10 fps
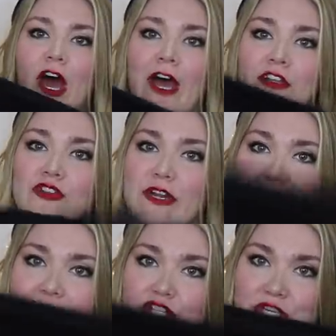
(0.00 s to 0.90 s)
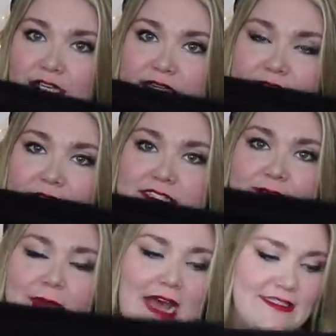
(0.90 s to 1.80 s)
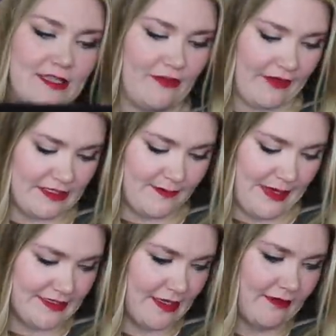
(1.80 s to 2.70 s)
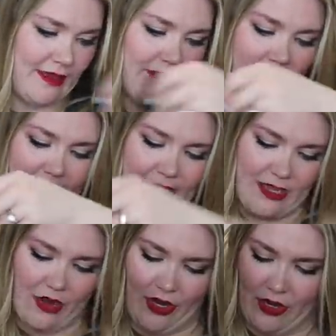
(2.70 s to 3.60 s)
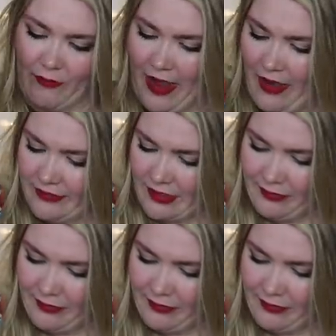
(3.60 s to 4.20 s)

100 inches. It's massive. It's basically like carrying around a